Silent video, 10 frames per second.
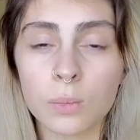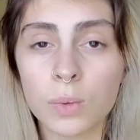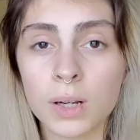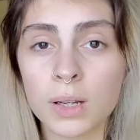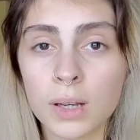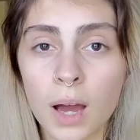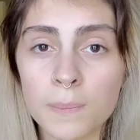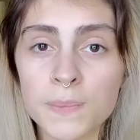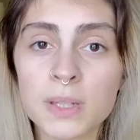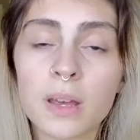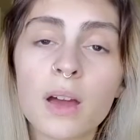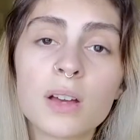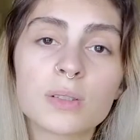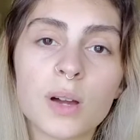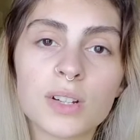wooden cups,
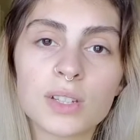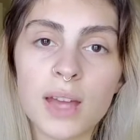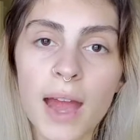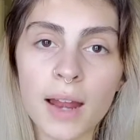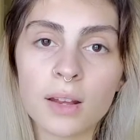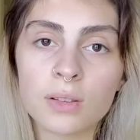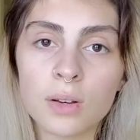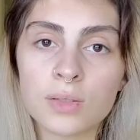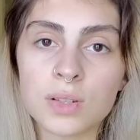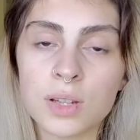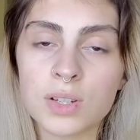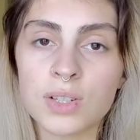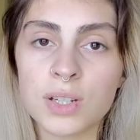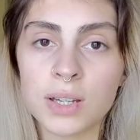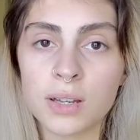so I just added those so that
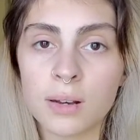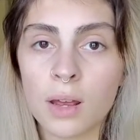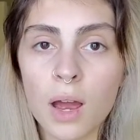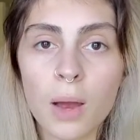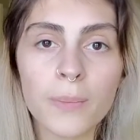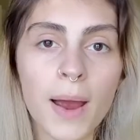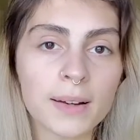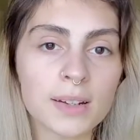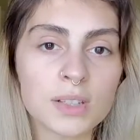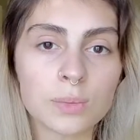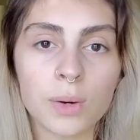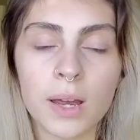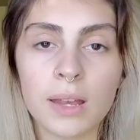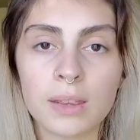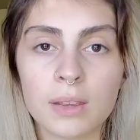she could practice
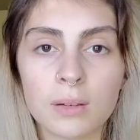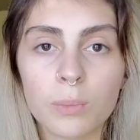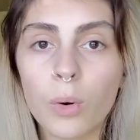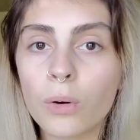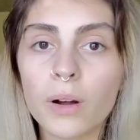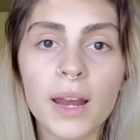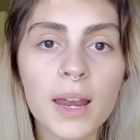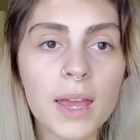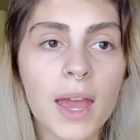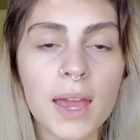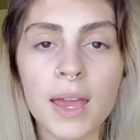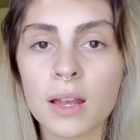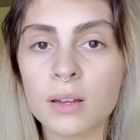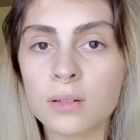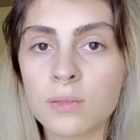with pouring
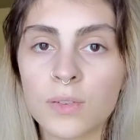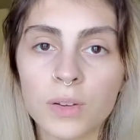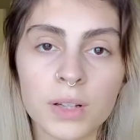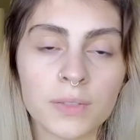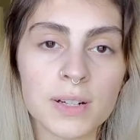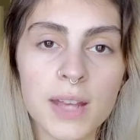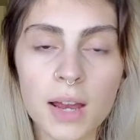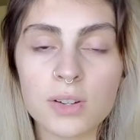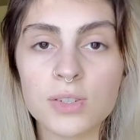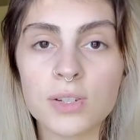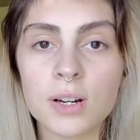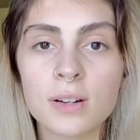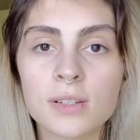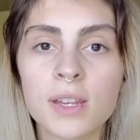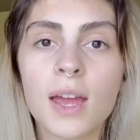and feel different
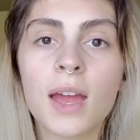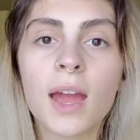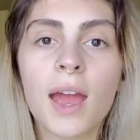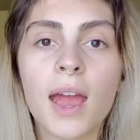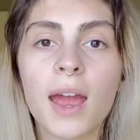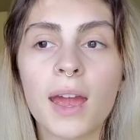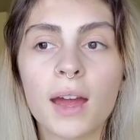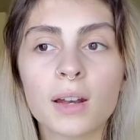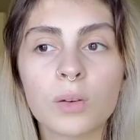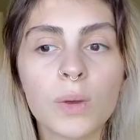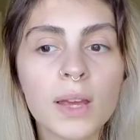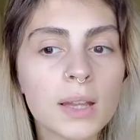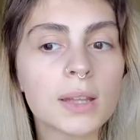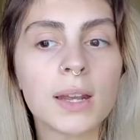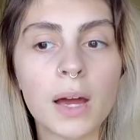textures. And we
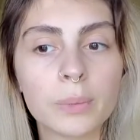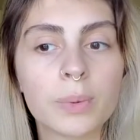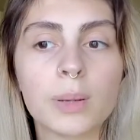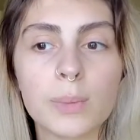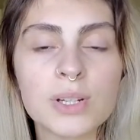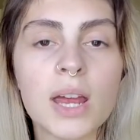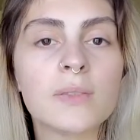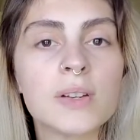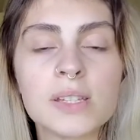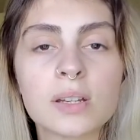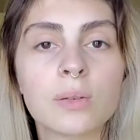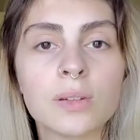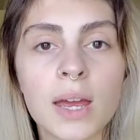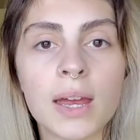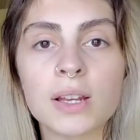get that out pretty much every single
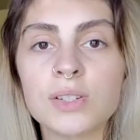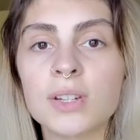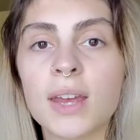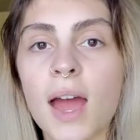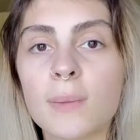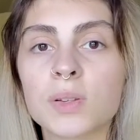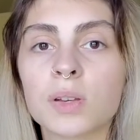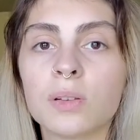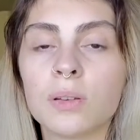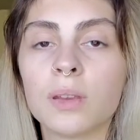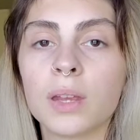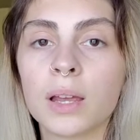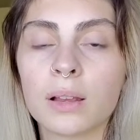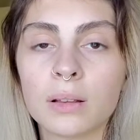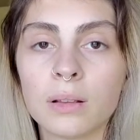day, and she absolutely
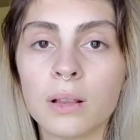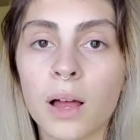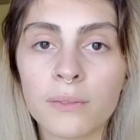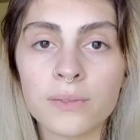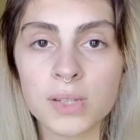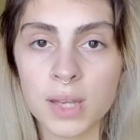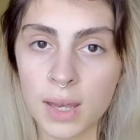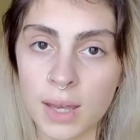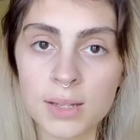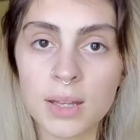loves it.